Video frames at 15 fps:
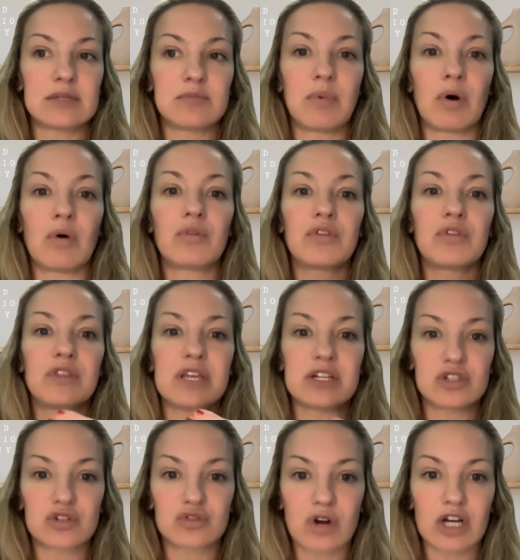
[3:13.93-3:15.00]
both the
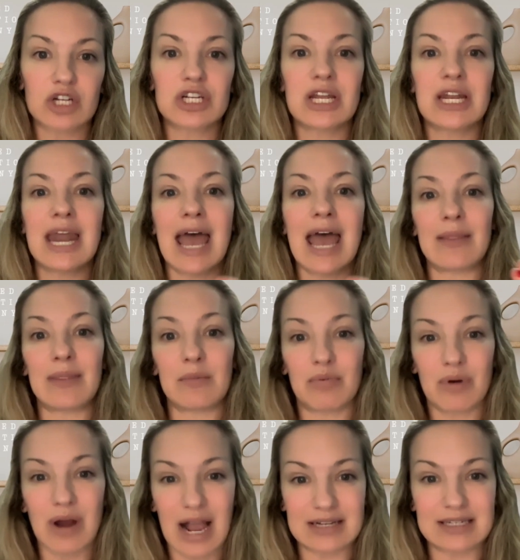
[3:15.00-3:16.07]
instruction and the
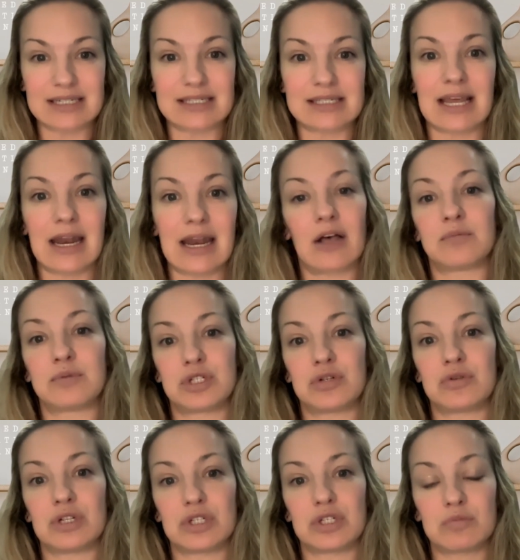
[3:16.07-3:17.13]
practice that helps
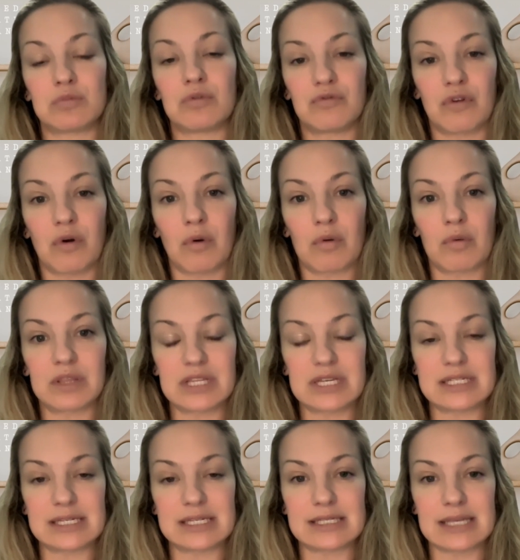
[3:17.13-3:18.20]
students move forward with
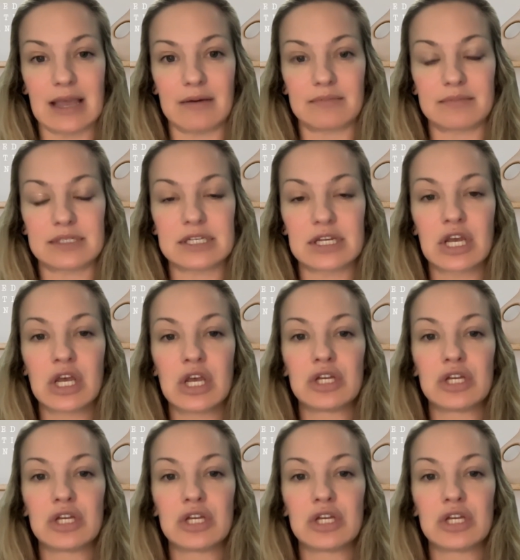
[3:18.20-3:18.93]
these exams.